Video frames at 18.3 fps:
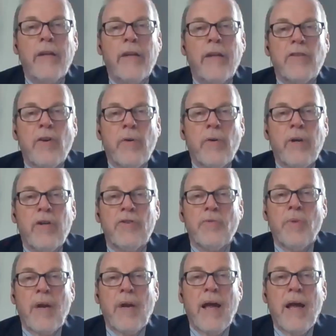so
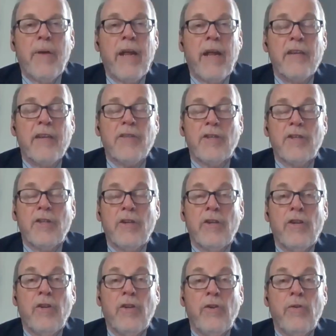here's what I would ask you
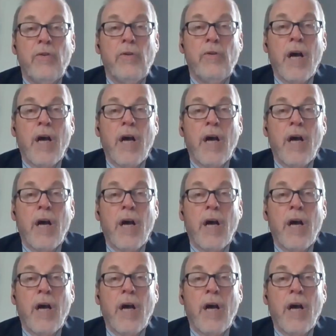to do.